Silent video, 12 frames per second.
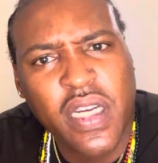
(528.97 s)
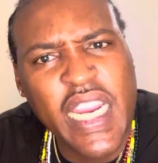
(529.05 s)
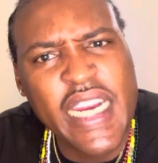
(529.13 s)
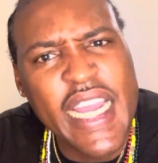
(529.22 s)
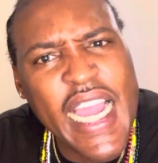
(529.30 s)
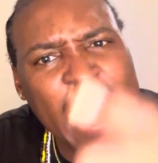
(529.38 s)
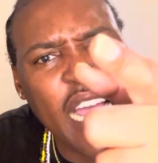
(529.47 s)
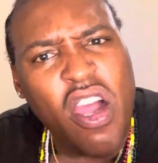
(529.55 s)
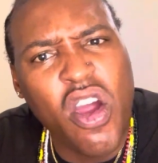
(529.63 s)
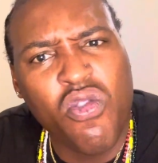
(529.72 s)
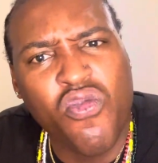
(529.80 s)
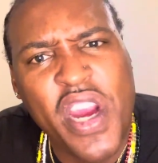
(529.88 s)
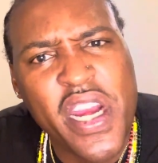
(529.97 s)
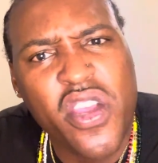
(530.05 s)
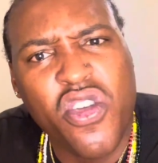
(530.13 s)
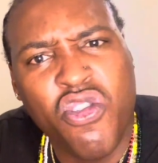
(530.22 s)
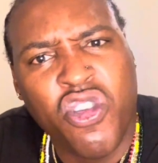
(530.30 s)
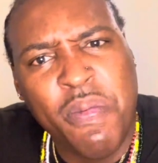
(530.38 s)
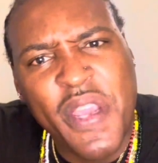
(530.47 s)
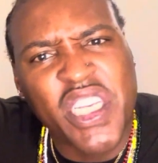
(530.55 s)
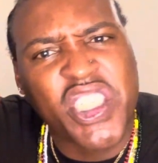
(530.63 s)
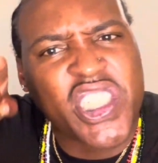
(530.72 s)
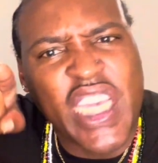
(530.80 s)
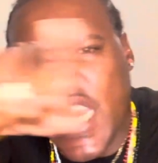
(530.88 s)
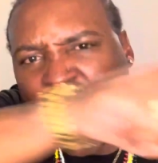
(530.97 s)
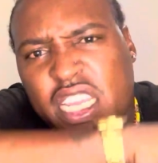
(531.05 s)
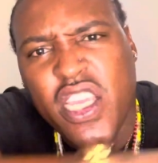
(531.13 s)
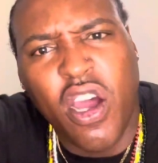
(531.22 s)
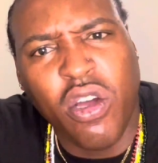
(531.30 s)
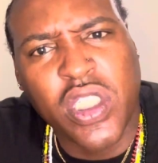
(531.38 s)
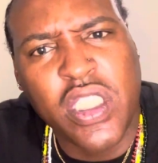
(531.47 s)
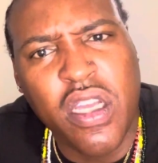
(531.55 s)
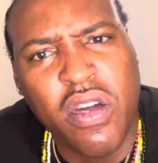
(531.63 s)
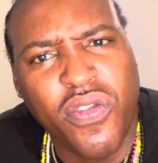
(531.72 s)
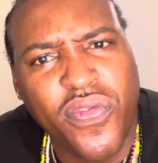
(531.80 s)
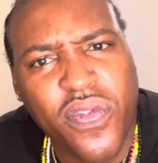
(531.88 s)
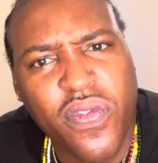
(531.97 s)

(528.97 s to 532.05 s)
And the iHeartRadio, you should be ashamed of yourself.